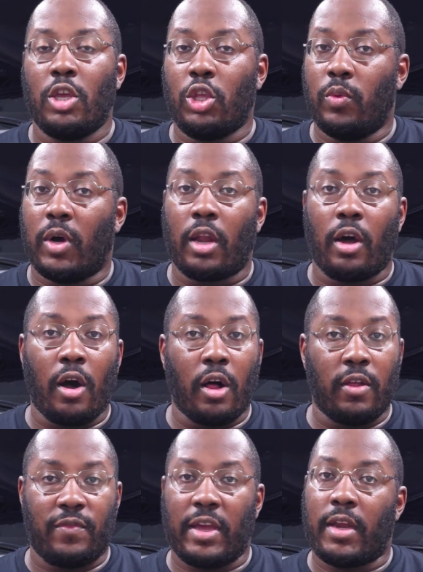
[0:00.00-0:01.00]
You want
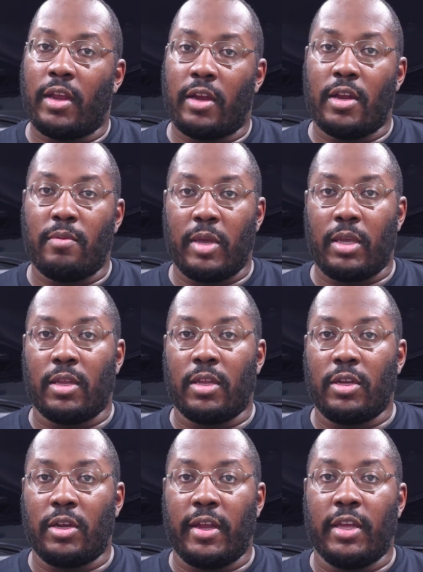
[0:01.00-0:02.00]
all of that air to make it
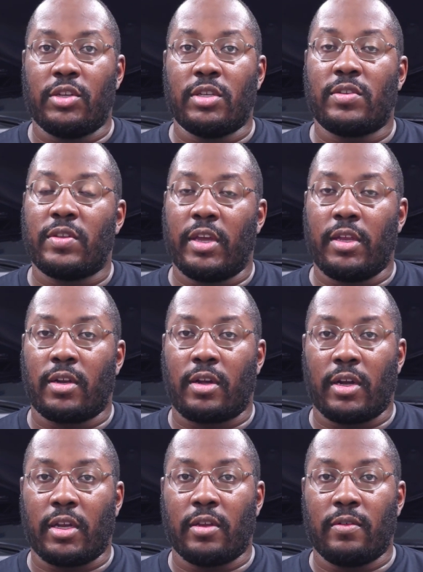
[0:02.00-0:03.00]
in your engine so that your
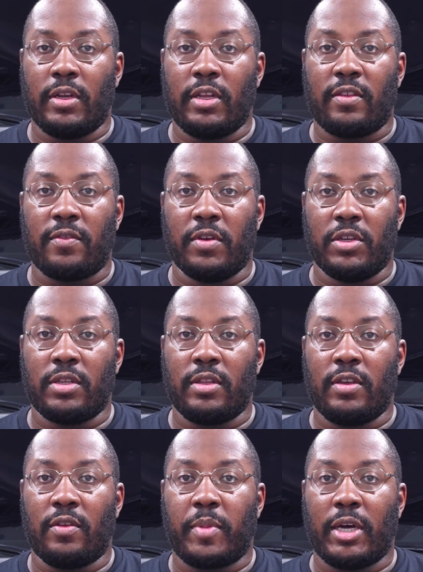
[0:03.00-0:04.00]
car can run as
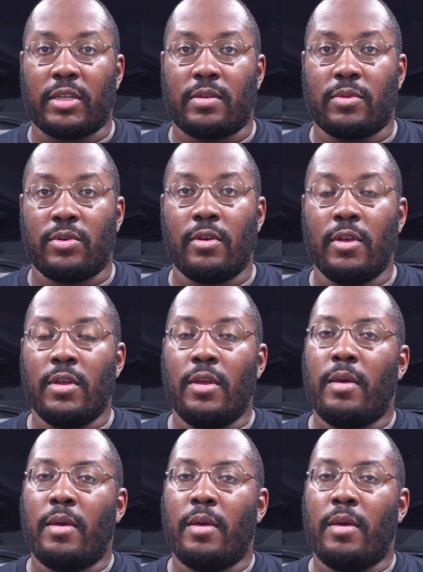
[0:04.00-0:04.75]
efficiently as possible.